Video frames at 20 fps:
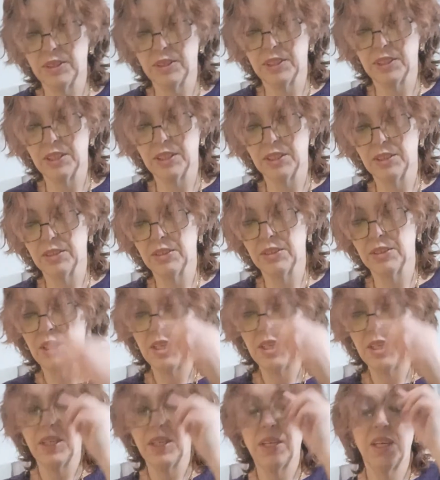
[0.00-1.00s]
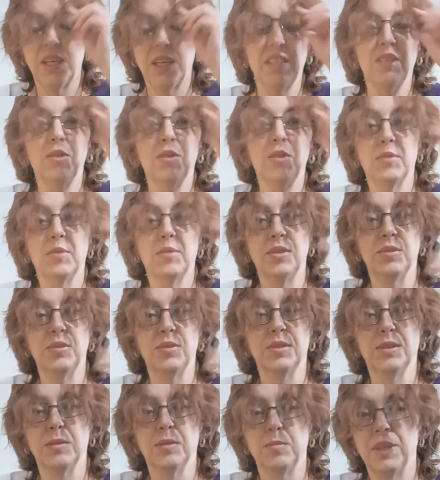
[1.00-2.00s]
things. And then you want to do a
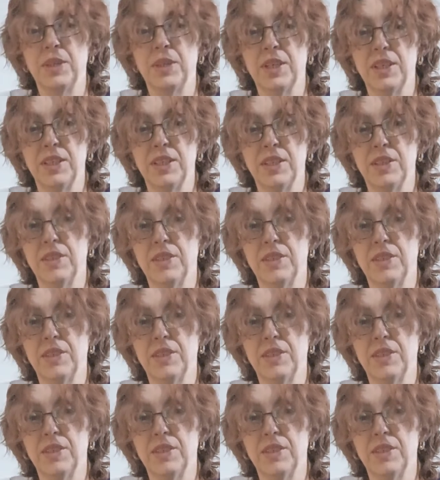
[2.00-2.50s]
slip knot here.